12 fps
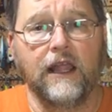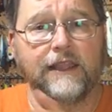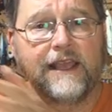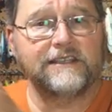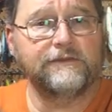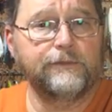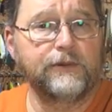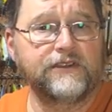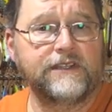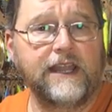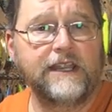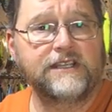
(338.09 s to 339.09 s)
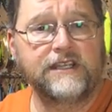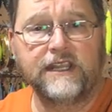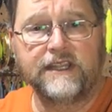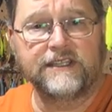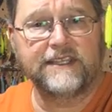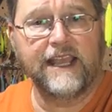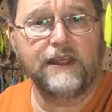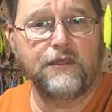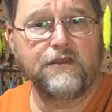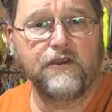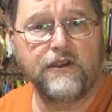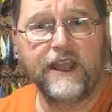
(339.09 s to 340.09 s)
less of a percentage in the second
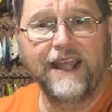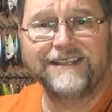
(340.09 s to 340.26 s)
third,